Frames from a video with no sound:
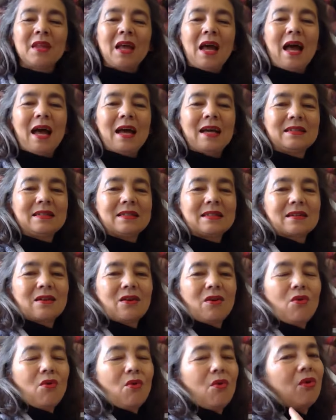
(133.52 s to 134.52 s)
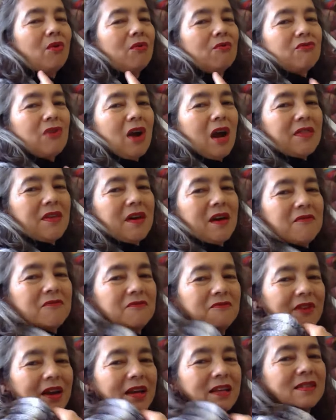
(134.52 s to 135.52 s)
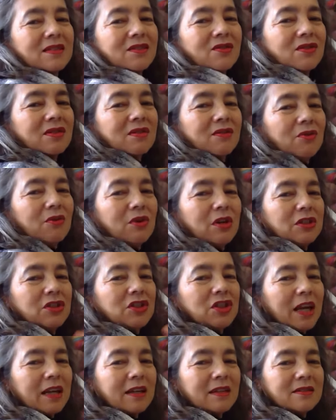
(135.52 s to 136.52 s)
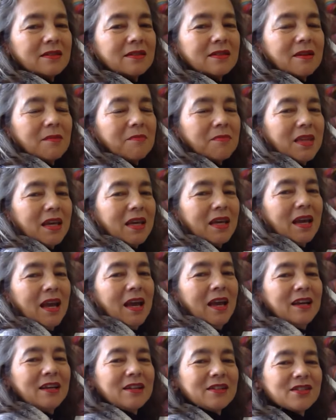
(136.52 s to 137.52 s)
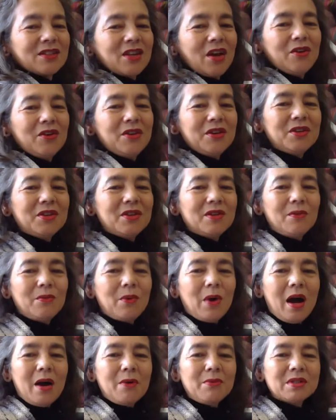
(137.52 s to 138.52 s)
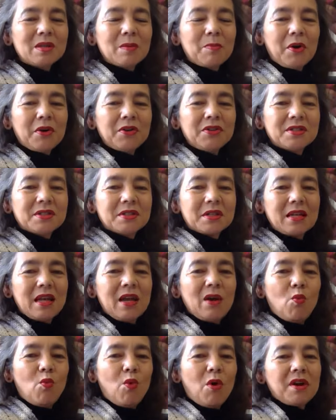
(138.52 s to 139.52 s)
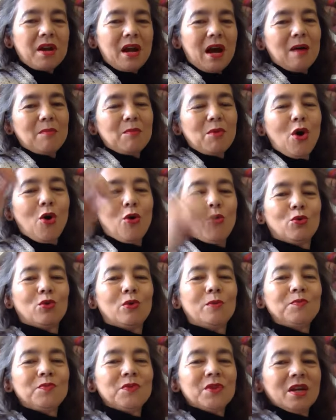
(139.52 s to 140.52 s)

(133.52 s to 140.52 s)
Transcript: and, or rather a vest or a jacket or something. So I was supposed to knit one armhole.